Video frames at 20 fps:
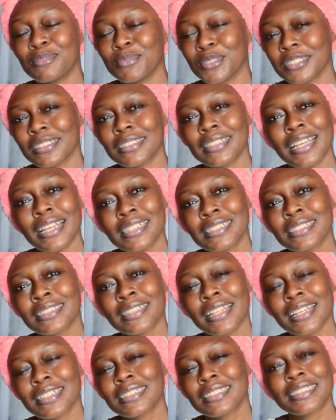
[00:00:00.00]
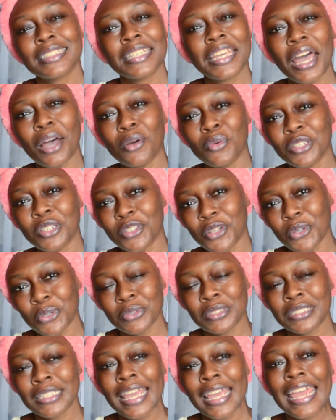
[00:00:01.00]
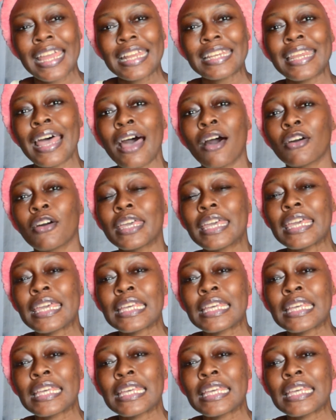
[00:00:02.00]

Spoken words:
but let's see how it goes. Now,